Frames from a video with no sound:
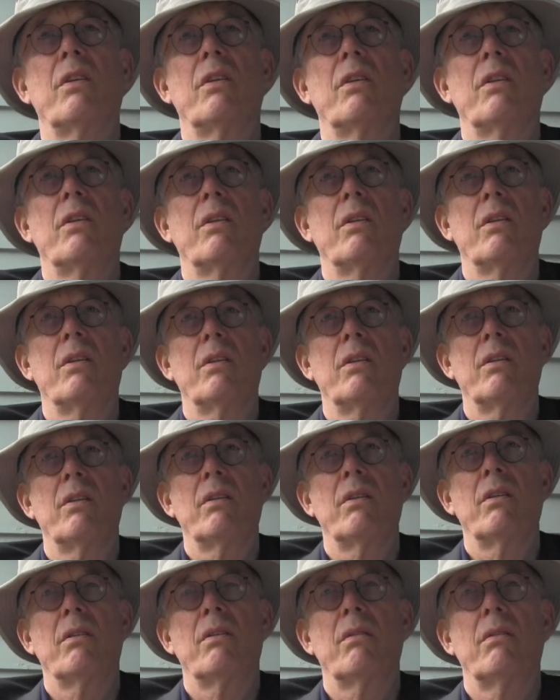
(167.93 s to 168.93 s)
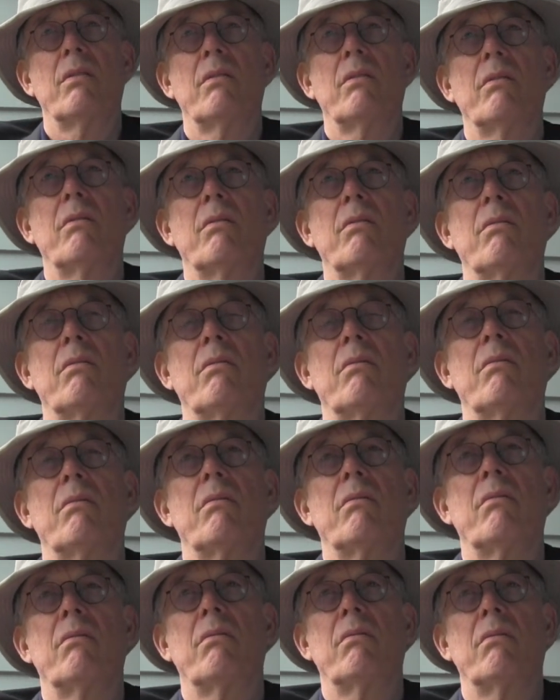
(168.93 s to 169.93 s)

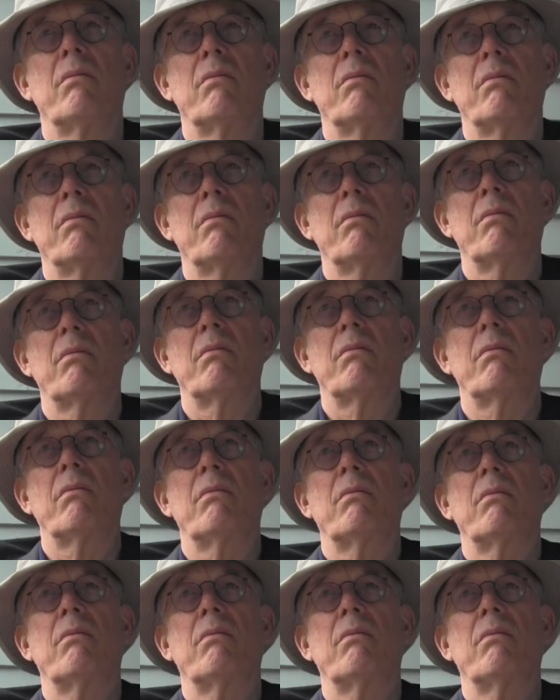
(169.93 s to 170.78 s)
Nobody speaks.